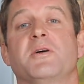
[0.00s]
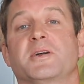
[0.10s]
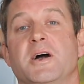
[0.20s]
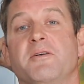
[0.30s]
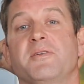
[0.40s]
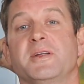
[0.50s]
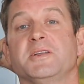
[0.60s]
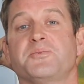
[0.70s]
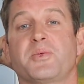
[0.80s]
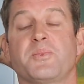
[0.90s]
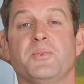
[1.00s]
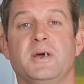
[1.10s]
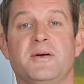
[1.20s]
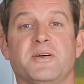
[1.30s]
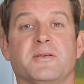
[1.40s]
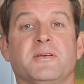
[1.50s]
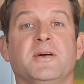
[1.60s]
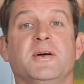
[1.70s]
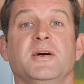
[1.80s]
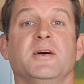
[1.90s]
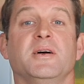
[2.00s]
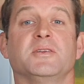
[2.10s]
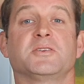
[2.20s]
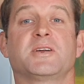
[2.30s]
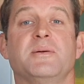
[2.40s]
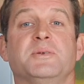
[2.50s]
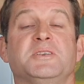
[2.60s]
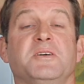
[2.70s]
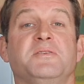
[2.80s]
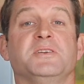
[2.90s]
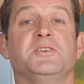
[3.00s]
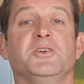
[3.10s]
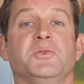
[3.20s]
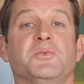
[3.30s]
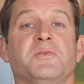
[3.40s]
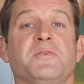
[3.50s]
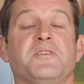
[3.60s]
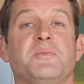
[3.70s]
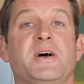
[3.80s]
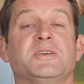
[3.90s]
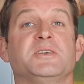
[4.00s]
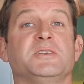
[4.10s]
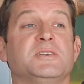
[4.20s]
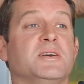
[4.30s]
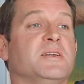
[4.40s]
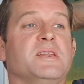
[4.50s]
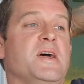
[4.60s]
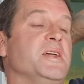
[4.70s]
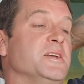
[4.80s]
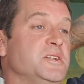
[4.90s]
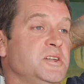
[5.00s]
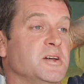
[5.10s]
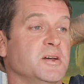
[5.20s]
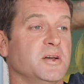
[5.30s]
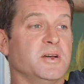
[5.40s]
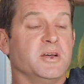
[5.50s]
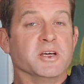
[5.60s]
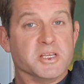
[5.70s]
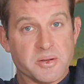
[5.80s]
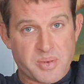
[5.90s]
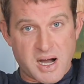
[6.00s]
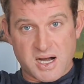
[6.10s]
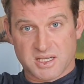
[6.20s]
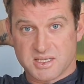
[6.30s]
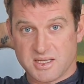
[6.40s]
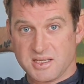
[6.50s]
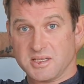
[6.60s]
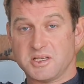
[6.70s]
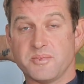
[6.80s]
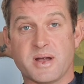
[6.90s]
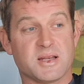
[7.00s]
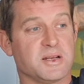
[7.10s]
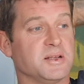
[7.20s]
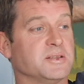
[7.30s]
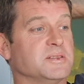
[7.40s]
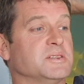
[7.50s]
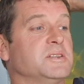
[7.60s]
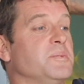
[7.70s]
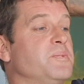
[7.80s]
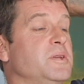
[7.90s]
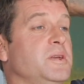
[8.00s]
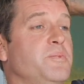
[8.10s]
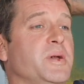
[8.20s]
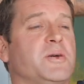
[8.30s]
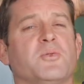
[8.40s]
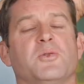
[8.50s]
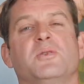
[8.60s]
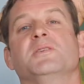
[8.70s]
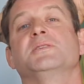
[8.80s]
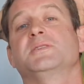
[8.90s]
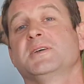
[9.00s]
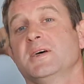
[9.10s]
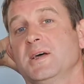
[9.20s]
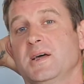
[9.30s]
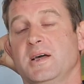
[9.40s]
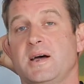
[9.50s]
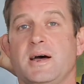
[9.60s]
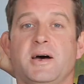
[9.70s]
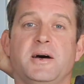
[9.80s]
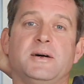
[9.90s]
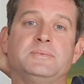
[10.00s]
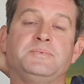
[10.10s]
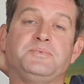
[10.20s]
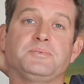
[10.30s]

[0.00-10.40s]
go if I need to just get myself in tune with it for matches, and then it's your Barstons, your Meadowlands, your big waters. Now,